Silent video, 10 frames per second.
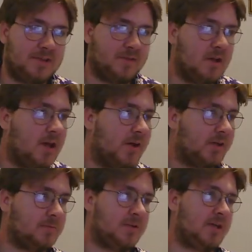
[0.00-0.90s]
even allowing
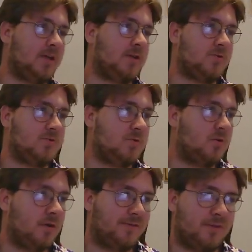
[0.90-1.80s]
to play through
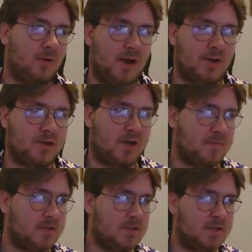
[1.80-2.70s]
a few hand
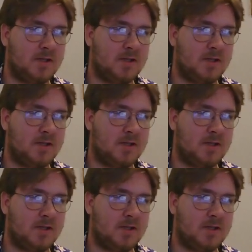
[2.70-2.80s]
traps.